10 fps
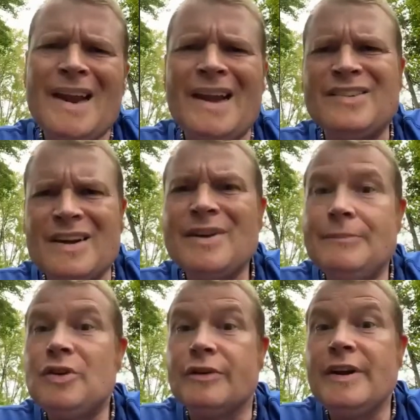And
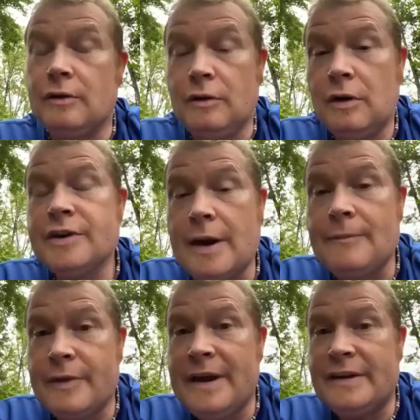sometimes it'll take a long time
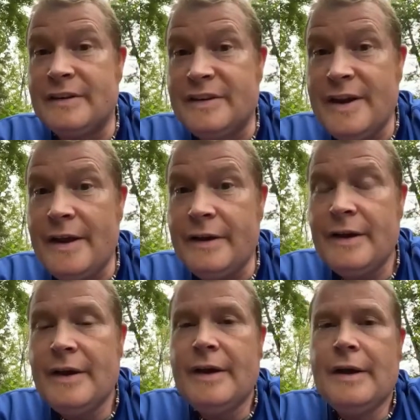for that to take.
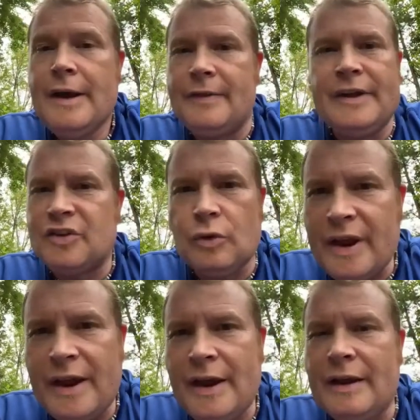And that's
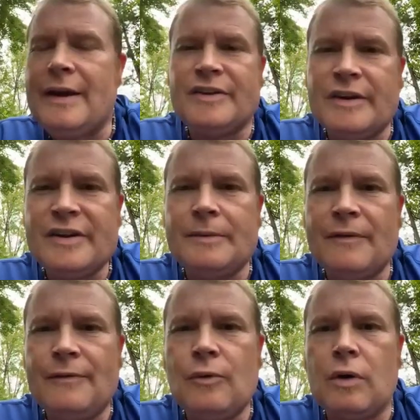okay. As I said
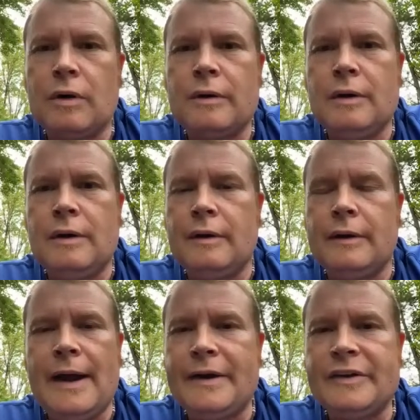before,
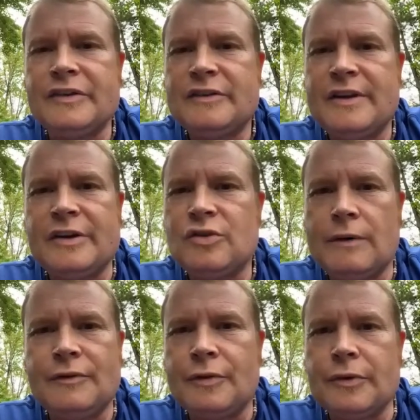addicts take
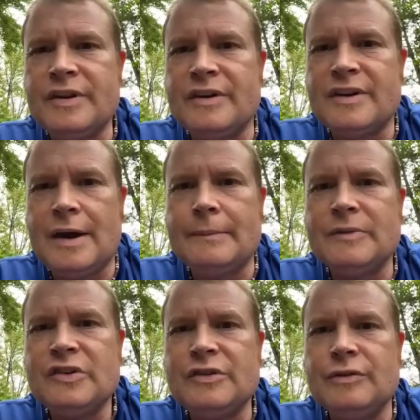12 to 13
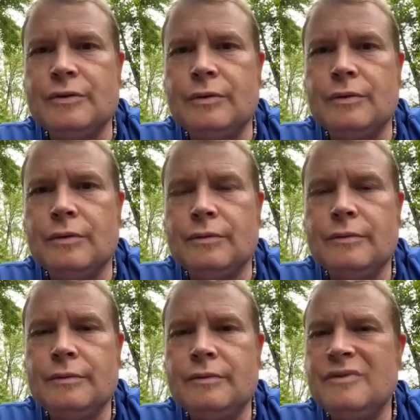times to
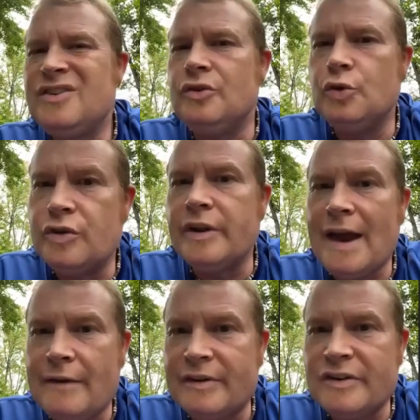usually
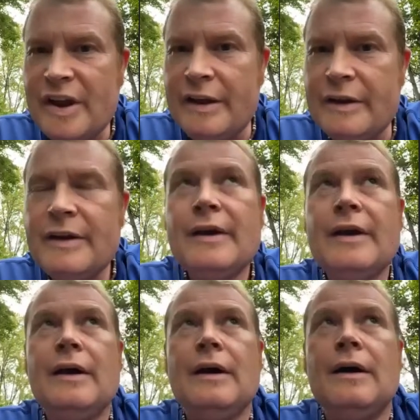have it take.
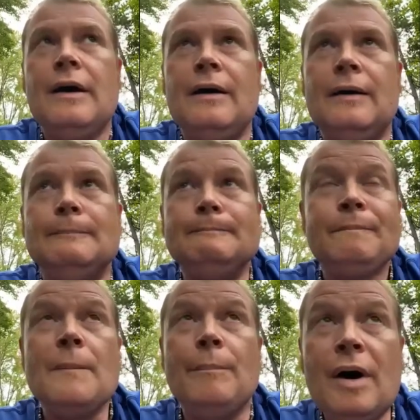
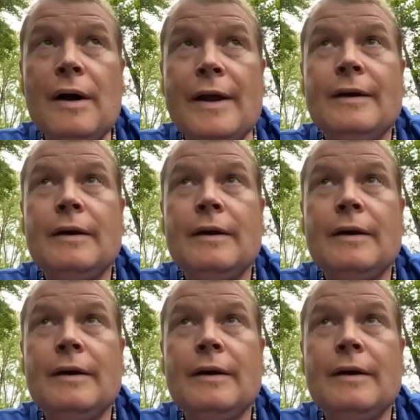But